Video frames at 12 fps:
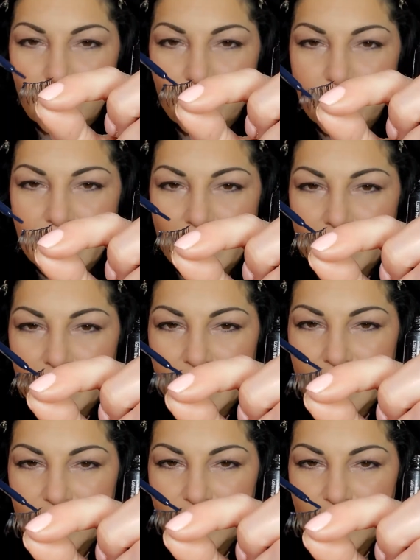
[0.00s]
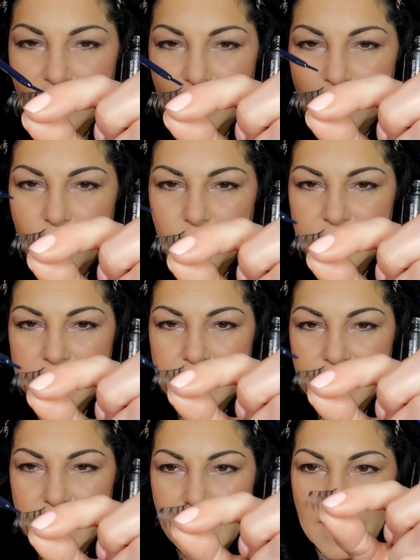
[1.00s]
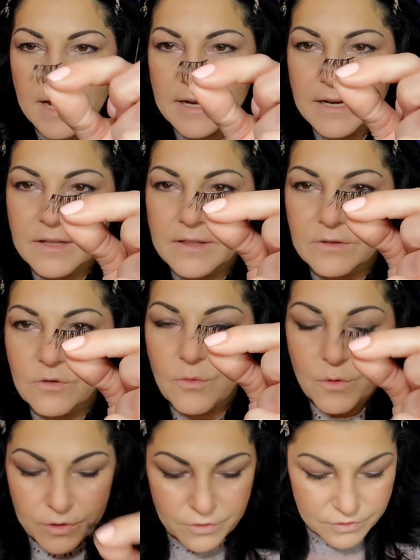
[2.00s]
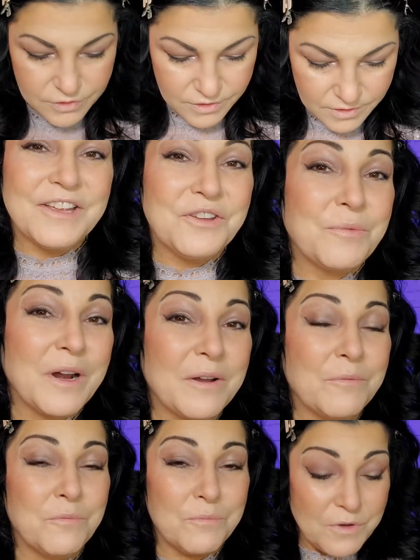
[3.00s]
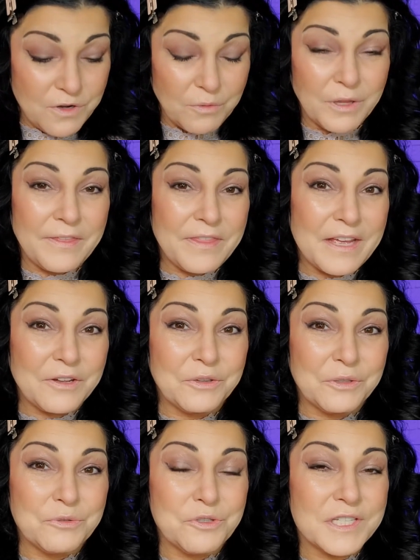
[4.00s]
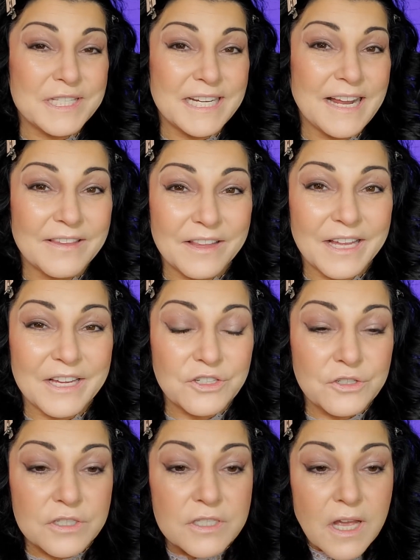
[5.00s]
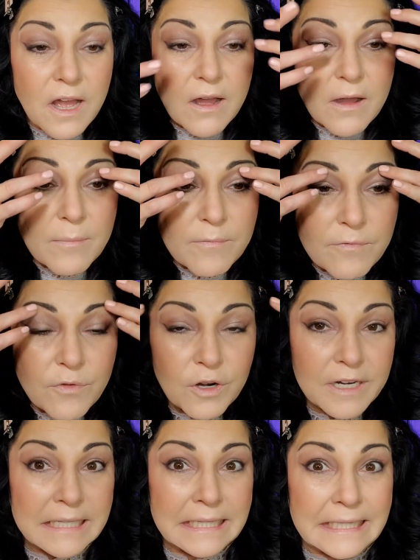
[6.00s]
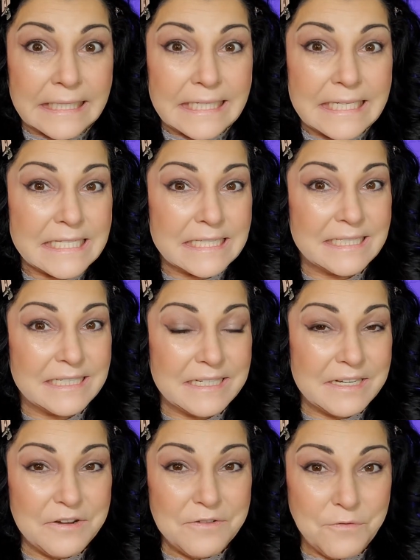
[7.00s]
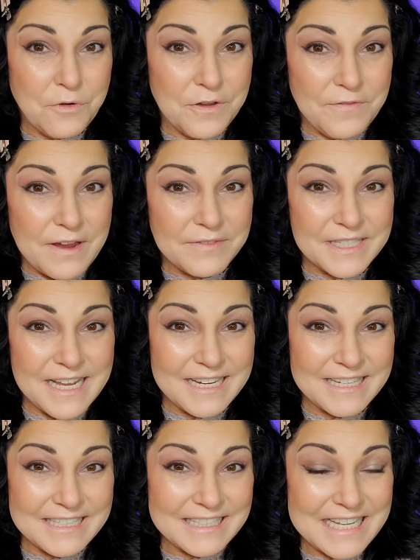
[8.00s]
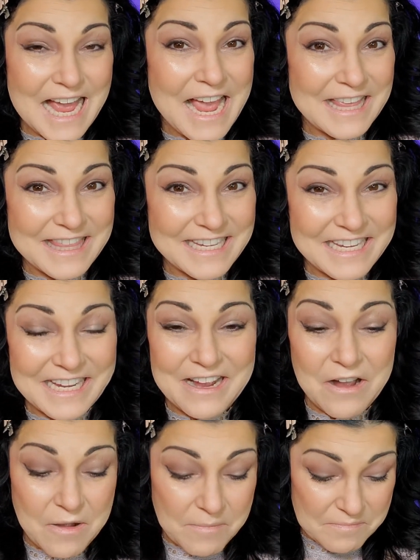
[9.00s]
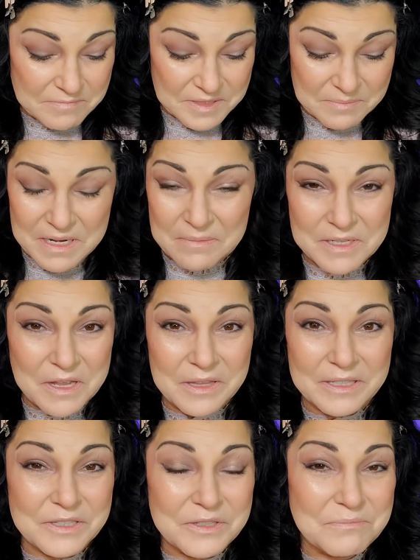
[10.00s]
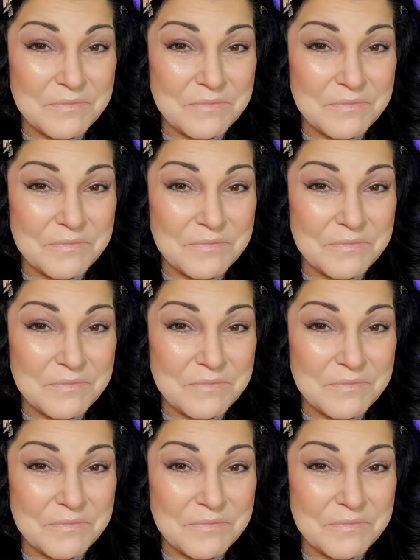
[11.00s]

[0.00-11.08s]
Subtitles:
know, put it on the lash here, focusing on the corners. And you want to, you know, let that glue just sit on the lashes for at least 45 seconds, I think. Sometimes I'll let it